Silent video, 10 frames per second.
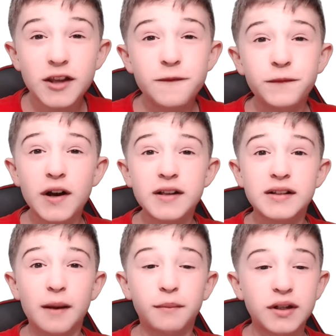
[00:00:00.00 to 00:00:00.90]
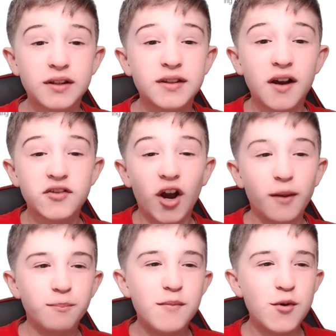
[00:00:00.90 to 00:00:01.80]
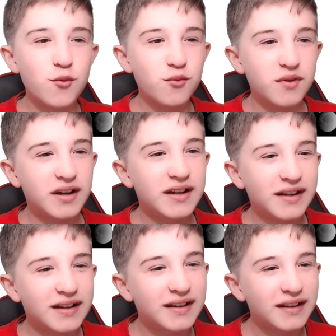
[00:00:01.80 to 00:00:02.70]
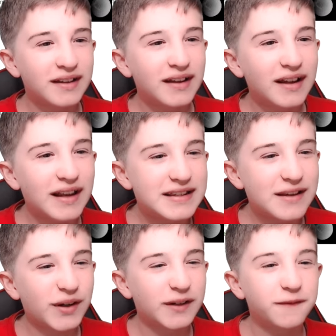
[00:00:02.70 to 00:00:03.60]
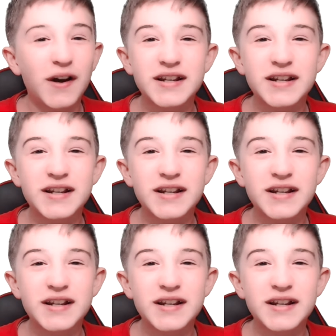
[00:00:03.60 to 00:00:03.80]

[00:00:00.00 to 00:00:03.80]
So firstly, I'm going to search up moon. Let's see if I can